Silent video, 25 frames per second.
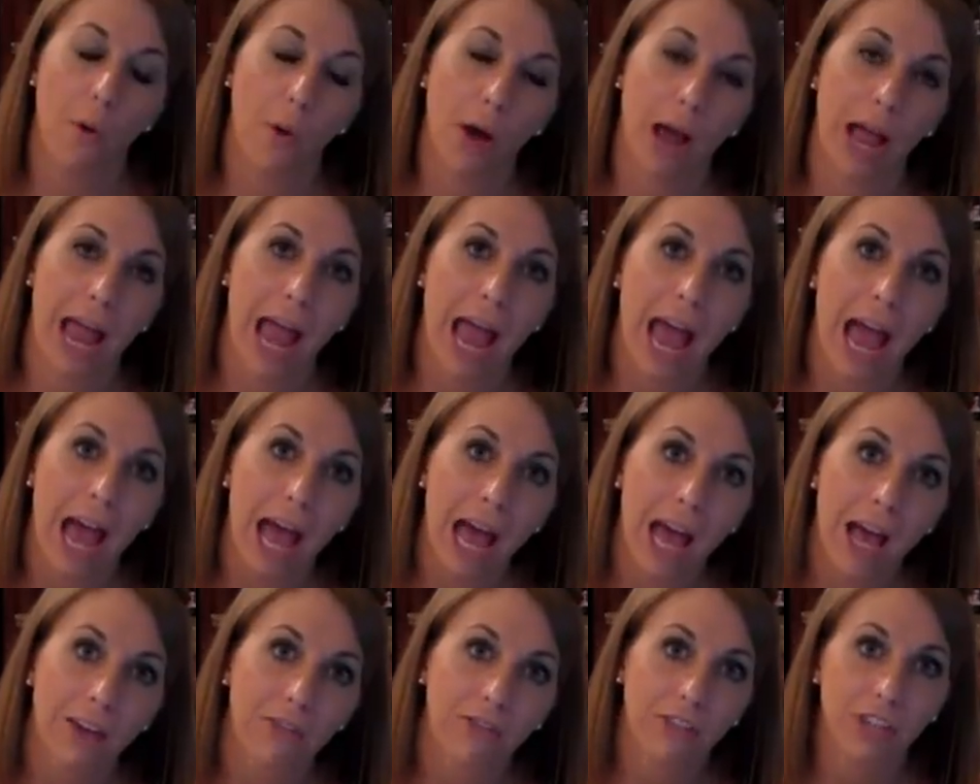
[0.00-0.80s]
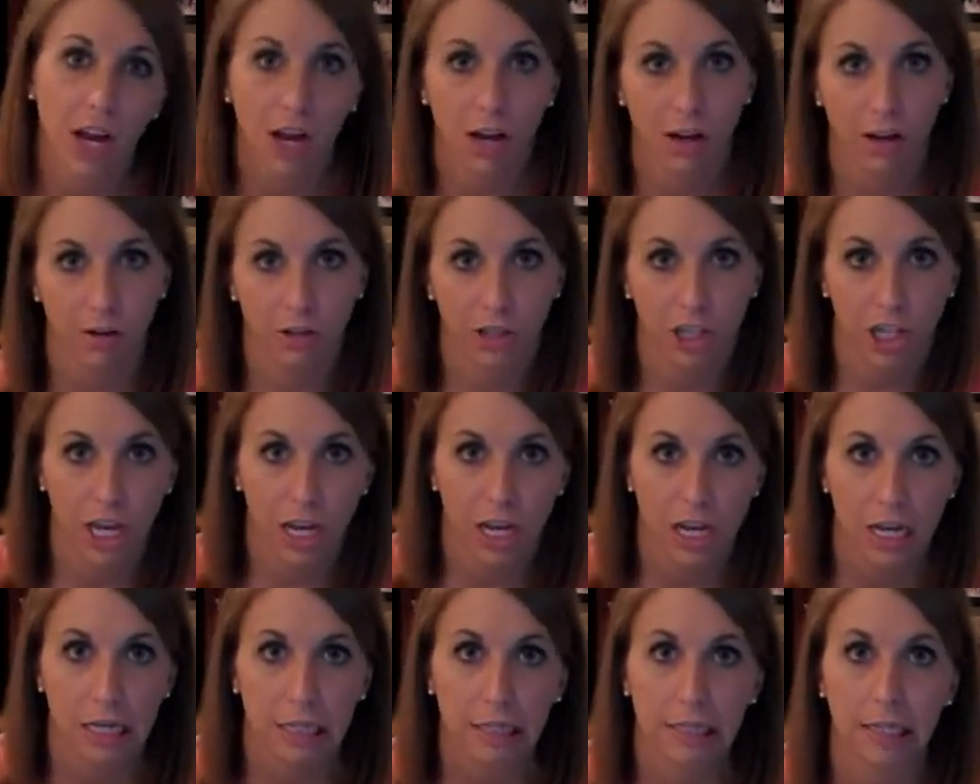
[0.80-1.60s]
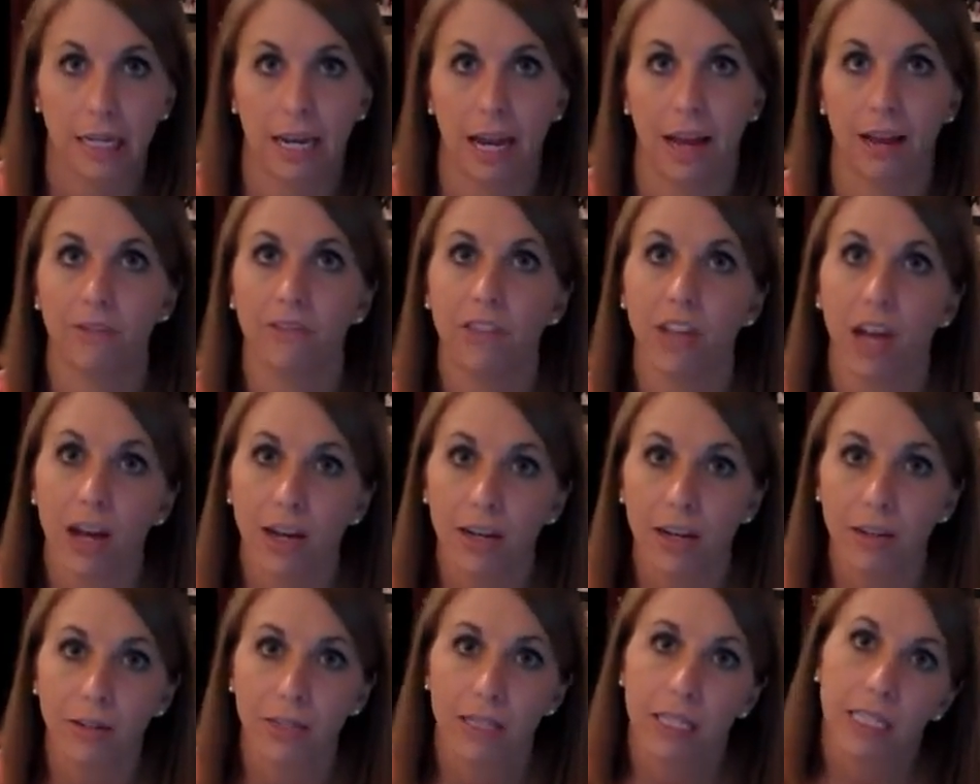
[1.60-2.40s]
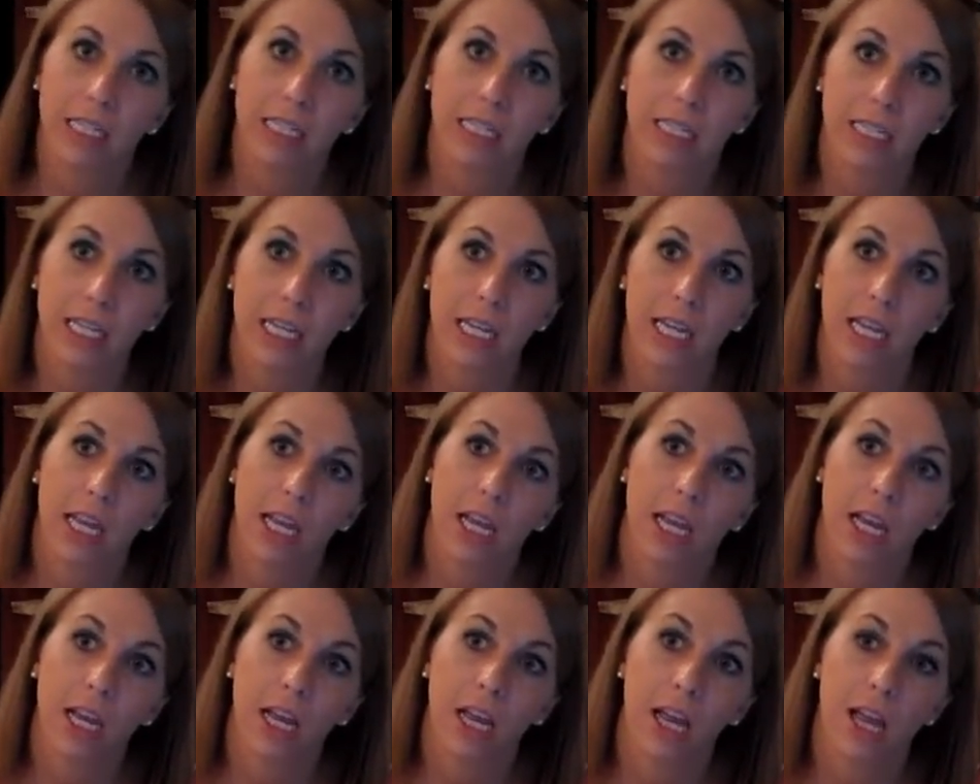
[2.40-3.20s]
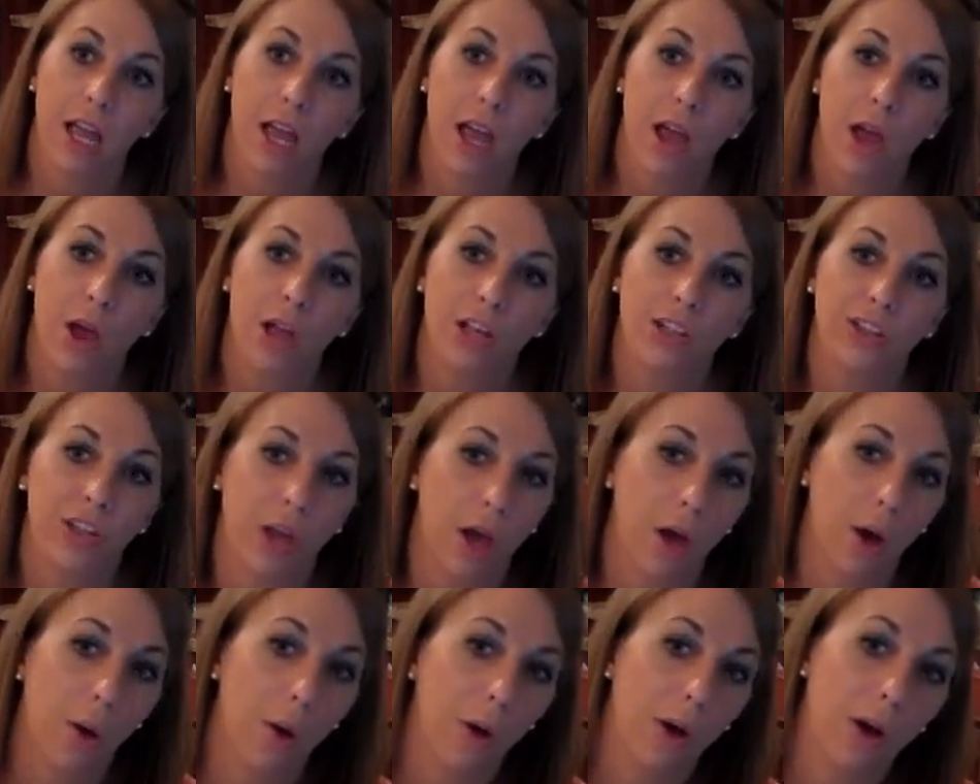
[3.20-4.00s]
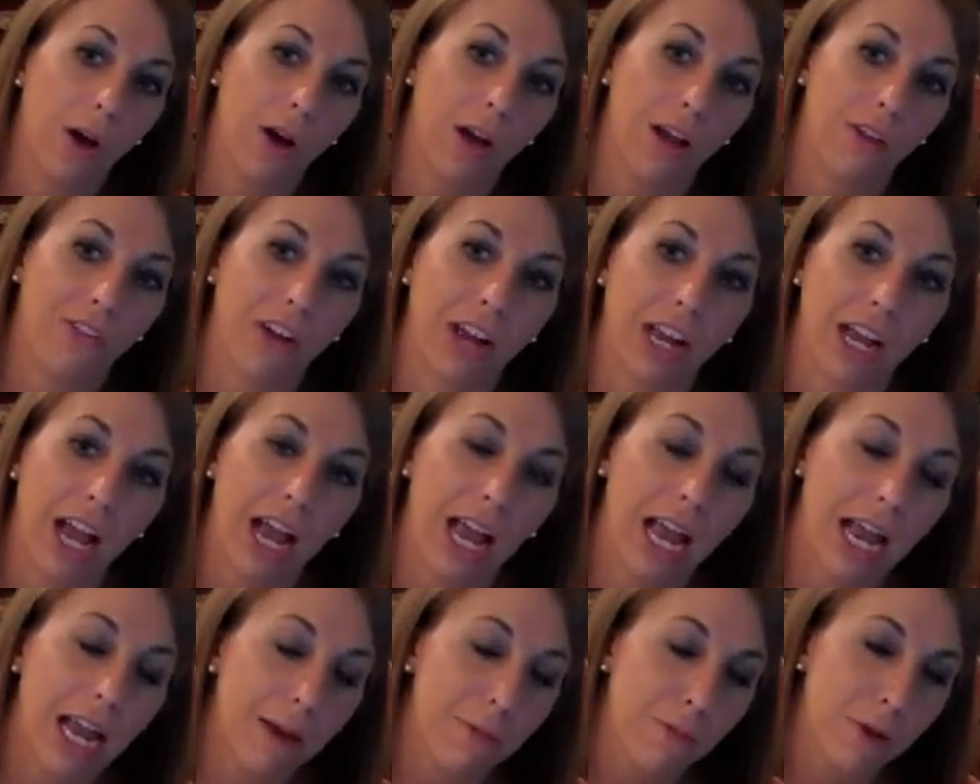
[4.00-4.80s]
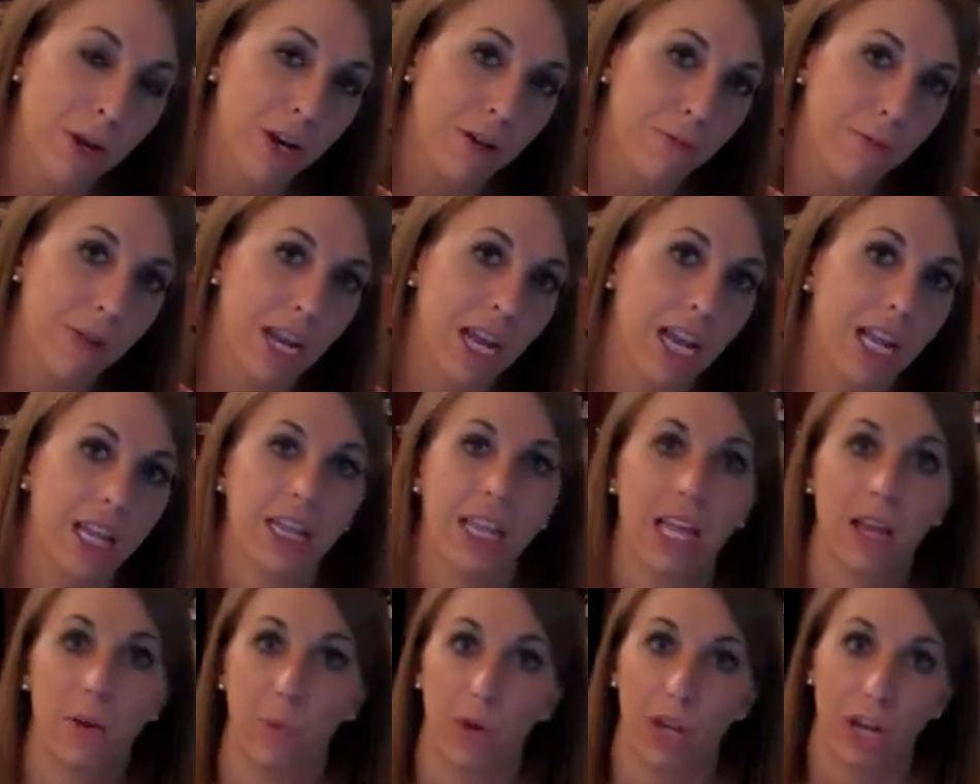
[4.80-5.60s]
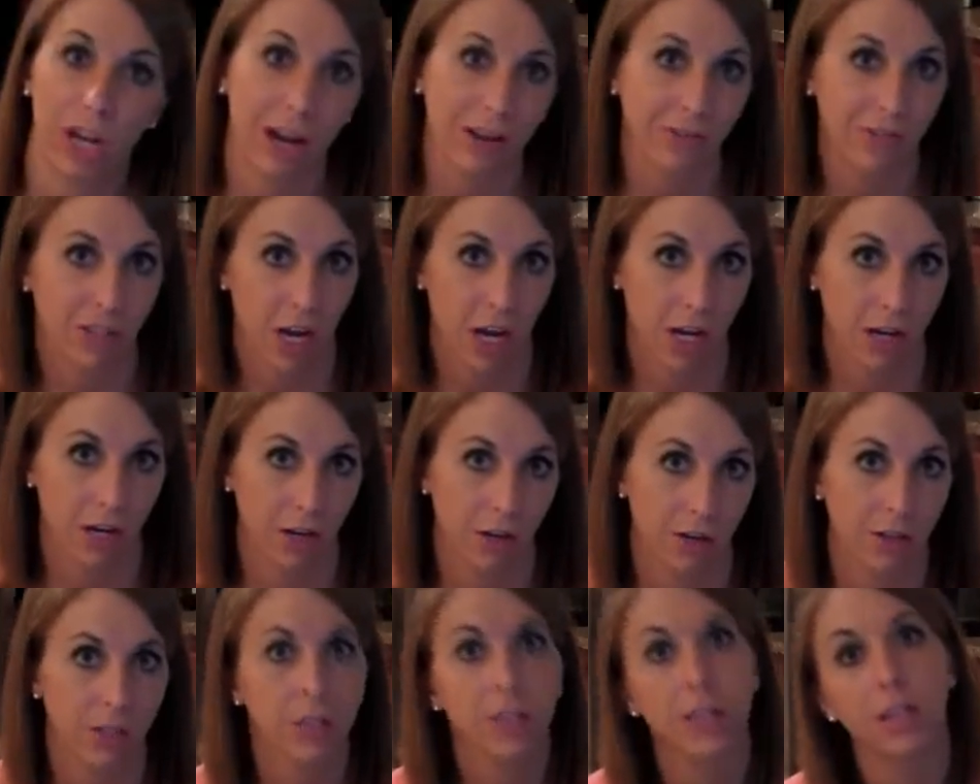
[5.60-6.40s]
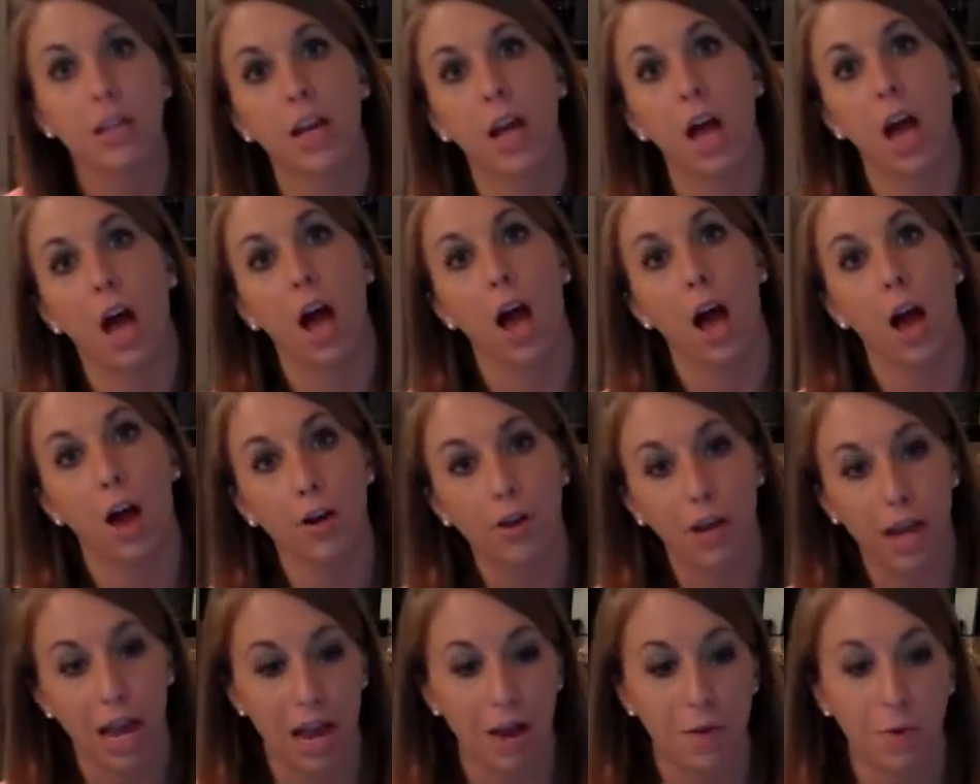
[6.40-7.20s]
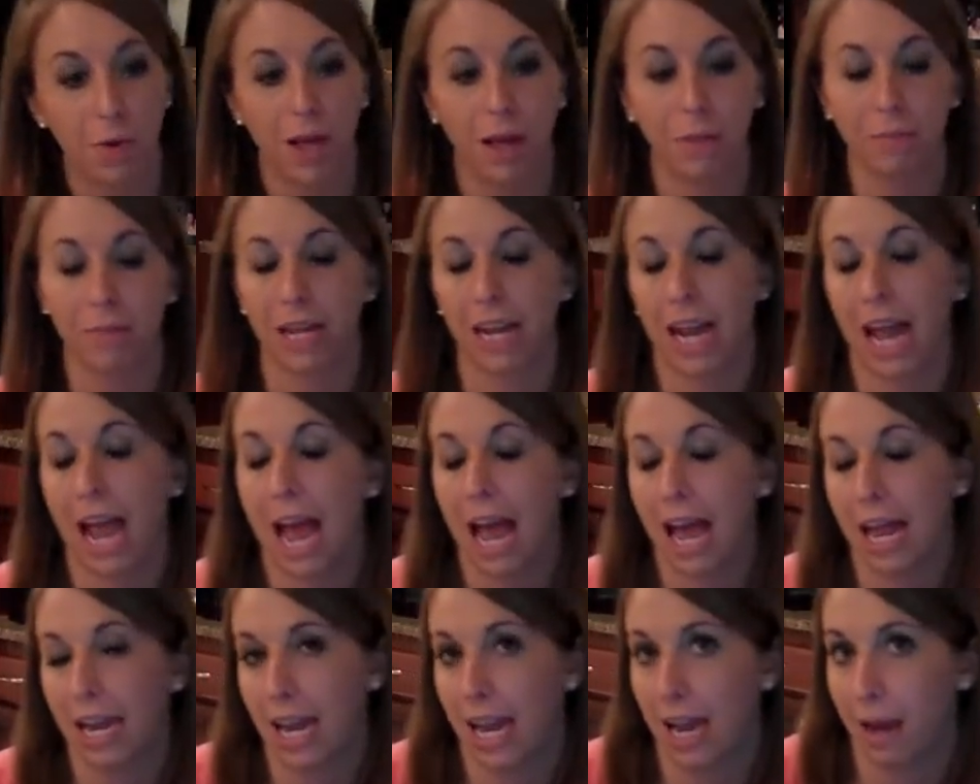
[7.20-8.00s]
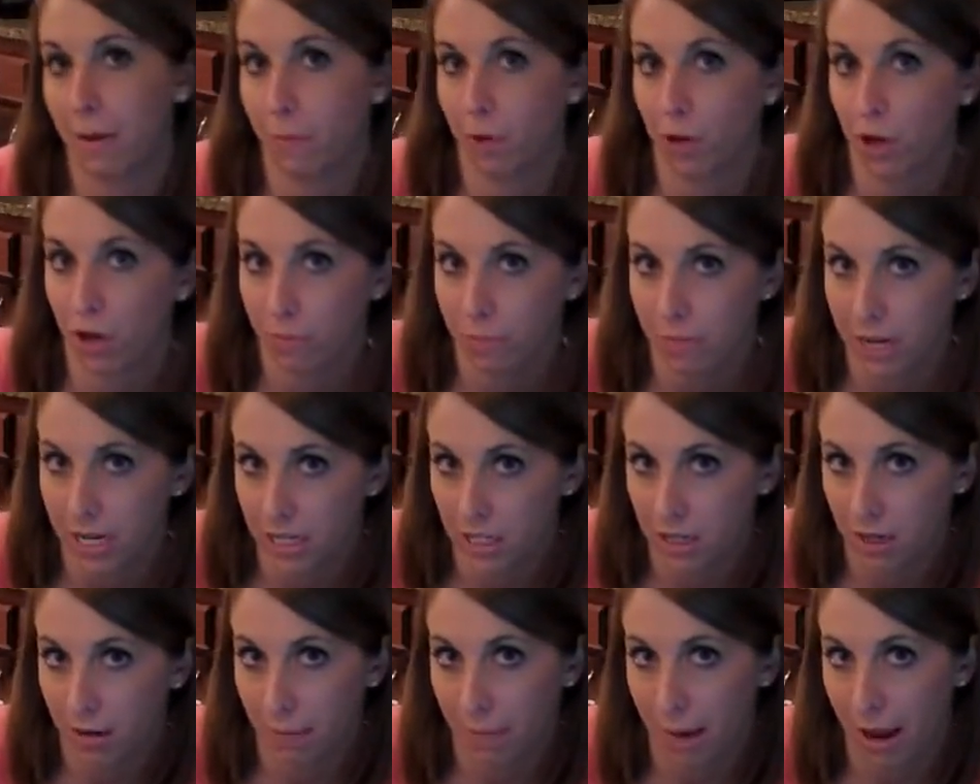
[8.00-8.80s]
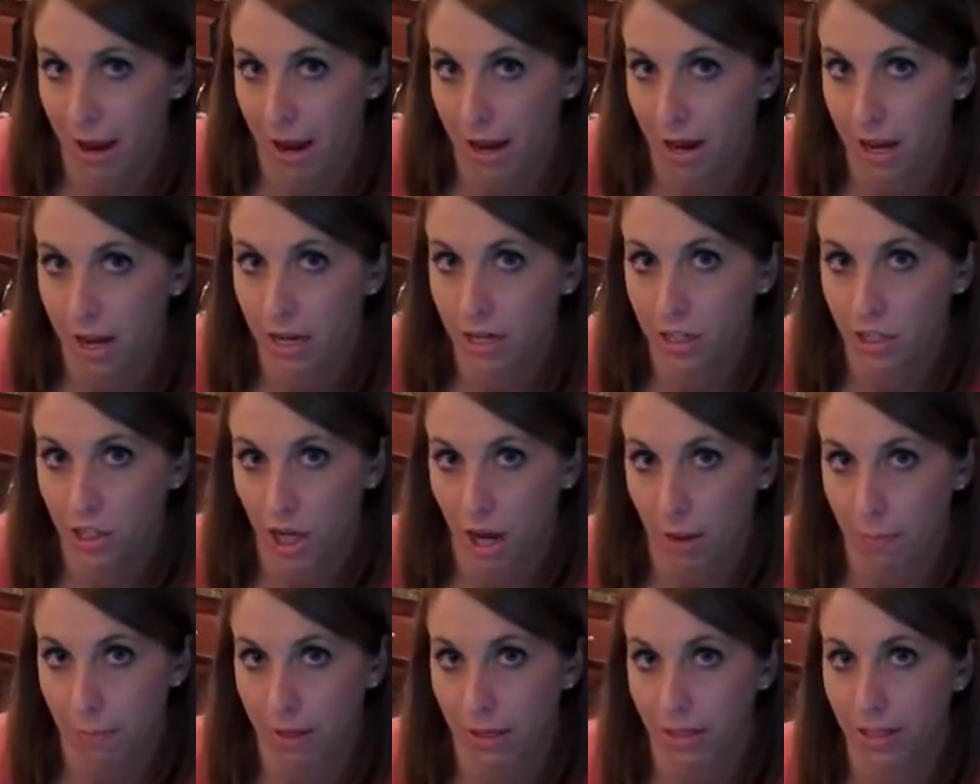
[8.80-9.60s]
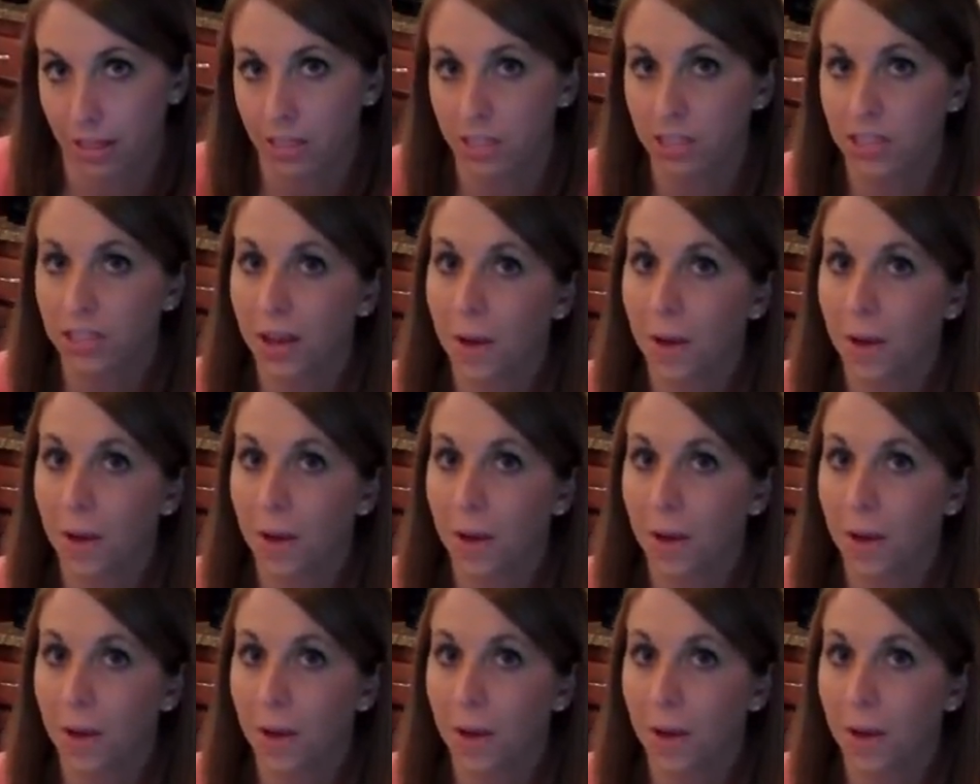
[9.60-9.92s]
I have taco shells and I have taco seasoning. So if I got hamburger meat, then we could have tacos. Okay, well, I'm going to add hamburger meat to my shopping list.